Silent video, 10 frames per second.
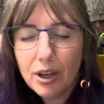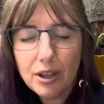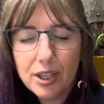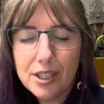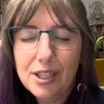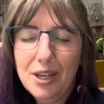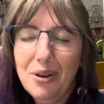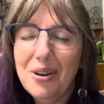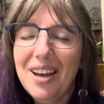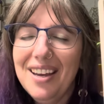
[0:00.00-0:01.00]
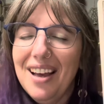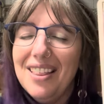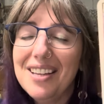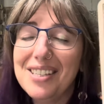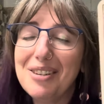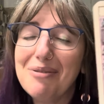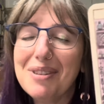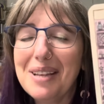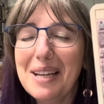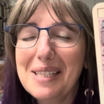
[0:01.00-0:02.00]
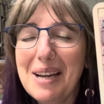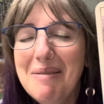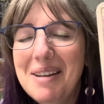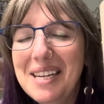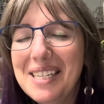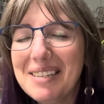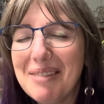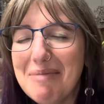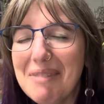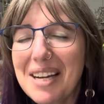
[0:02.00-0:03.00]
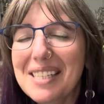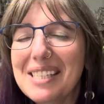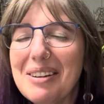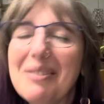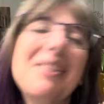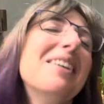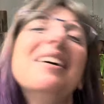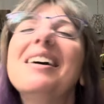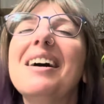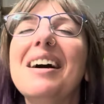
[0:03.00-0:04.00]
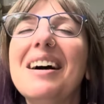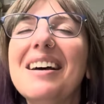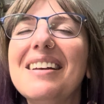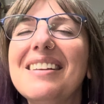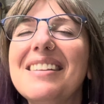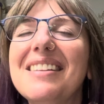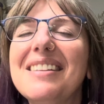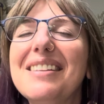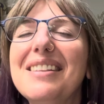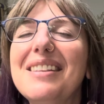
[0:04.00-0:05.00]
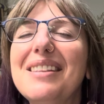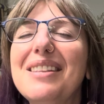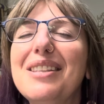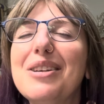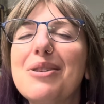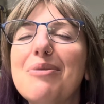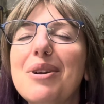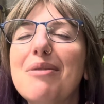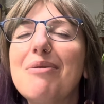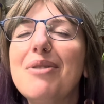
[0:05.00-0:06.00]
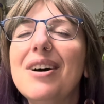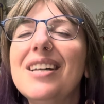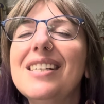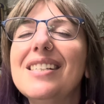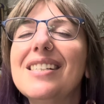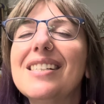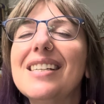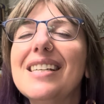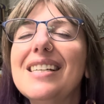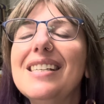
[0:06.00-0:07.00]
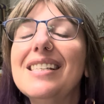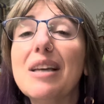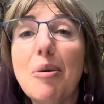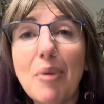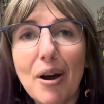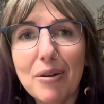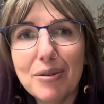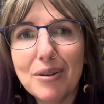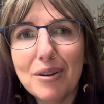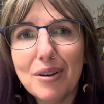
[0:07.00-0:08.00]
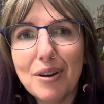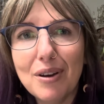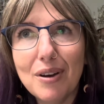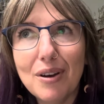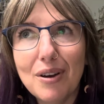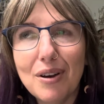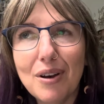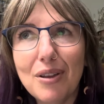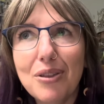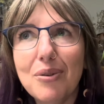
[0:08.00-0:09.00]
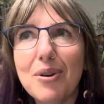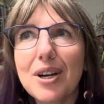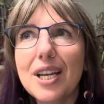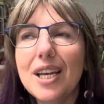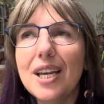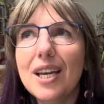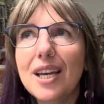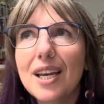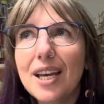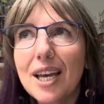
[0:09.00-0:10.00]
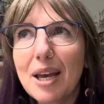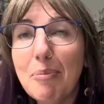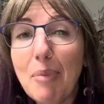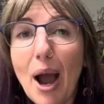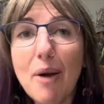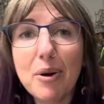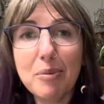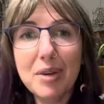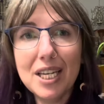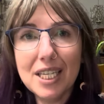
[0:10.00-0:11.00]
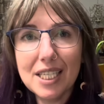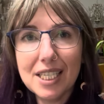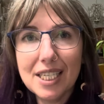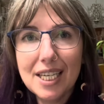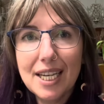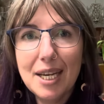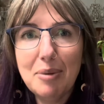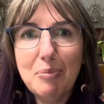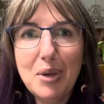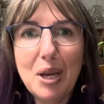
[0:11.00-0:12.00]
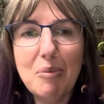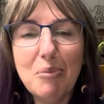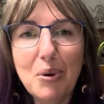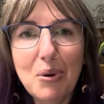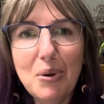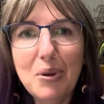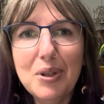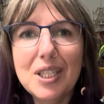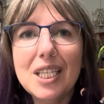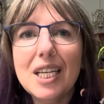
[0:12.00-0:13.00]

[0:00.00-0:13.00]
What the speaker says: let's see. Okay, yeah, lots of different thoughts coming to my mind. So the Queen of Wands is about authority, empowerment, being bold,